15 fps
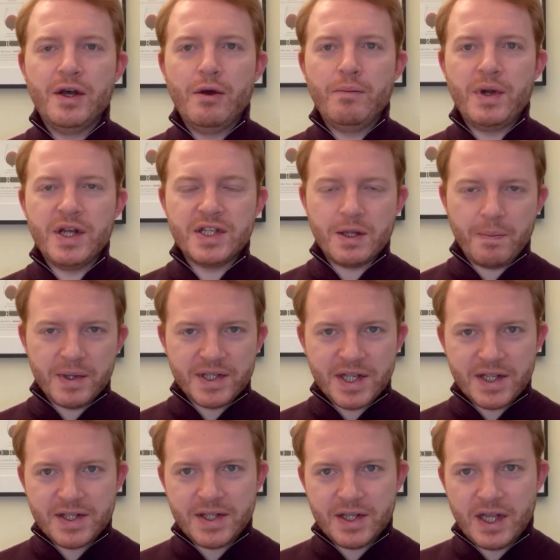But it's the
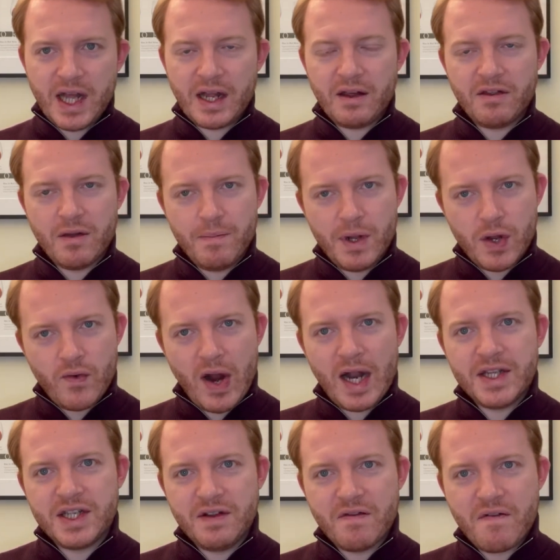persistent length and
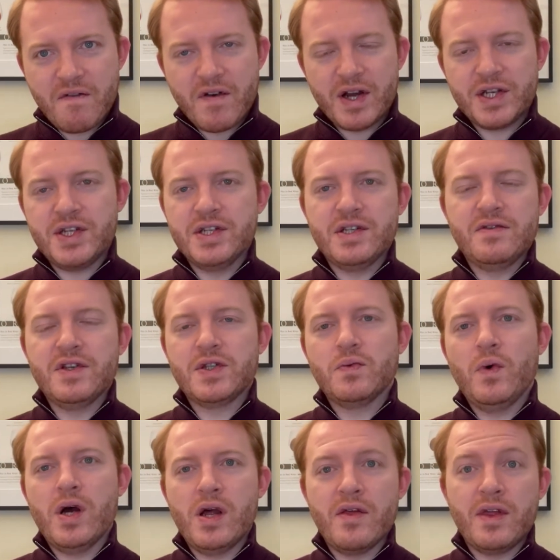minerality and freshness of this
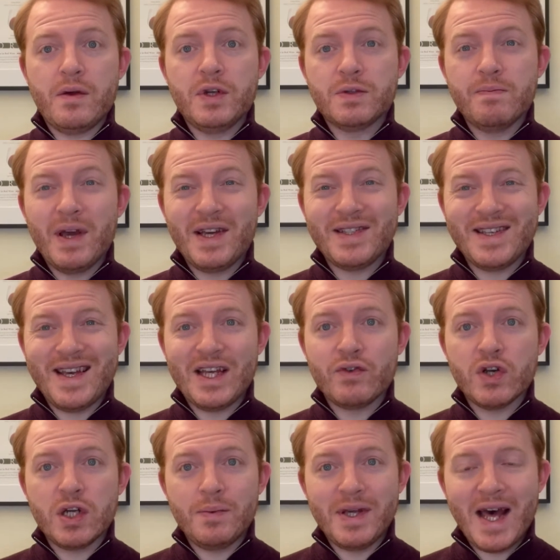wine, I think, which makes it
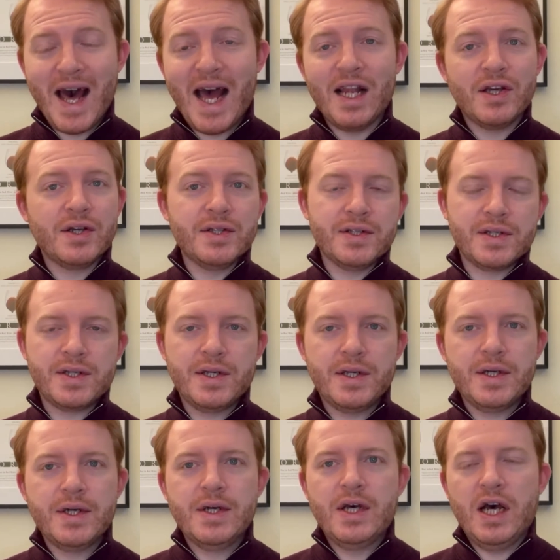incredibly elegant
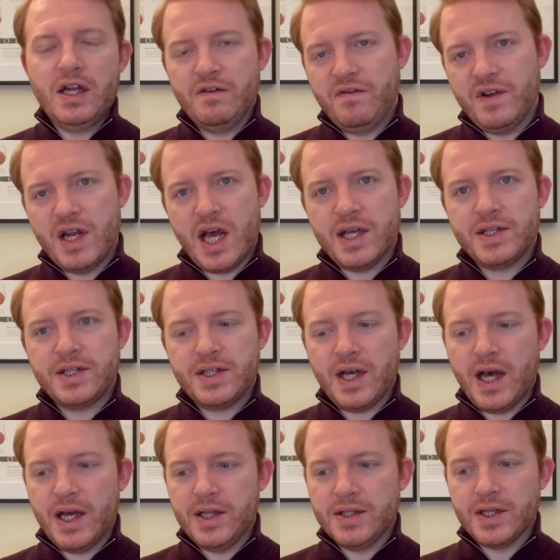and finessed.
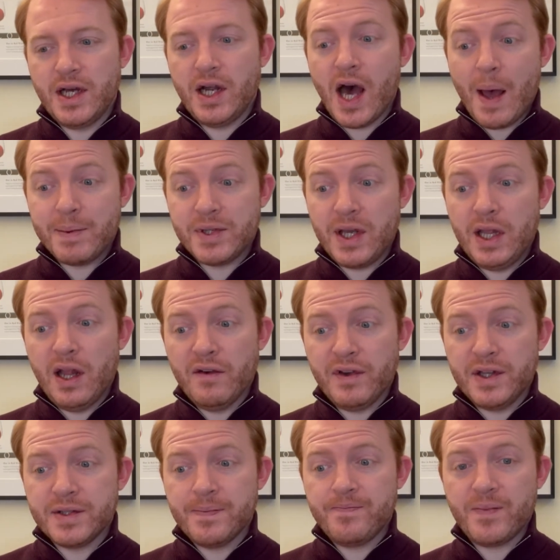And I absolutely love
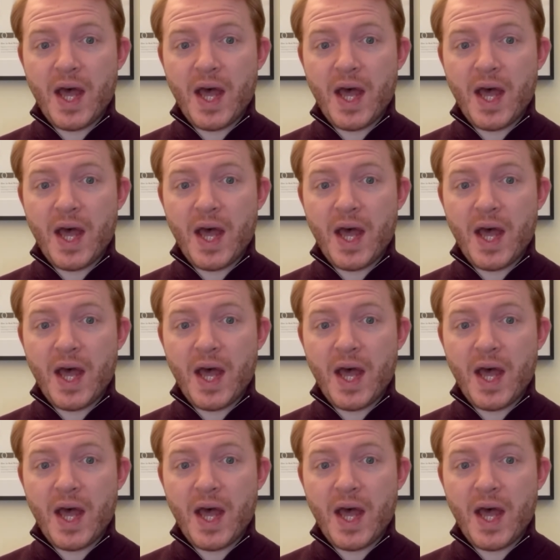it.